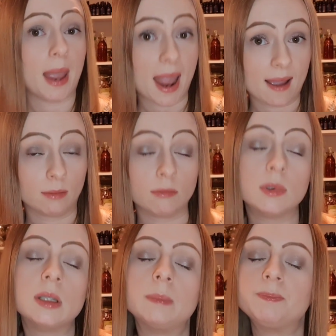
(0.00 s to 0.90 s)

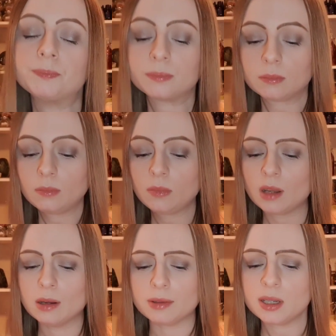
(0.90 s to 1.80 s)
pounds.
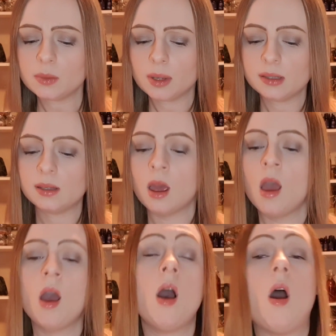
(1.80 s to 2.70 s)
Now these ones
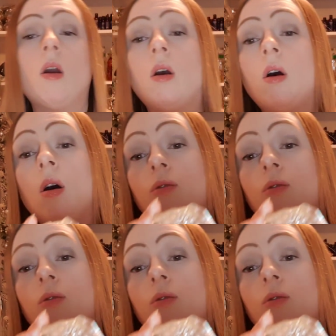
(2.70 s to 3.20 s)
are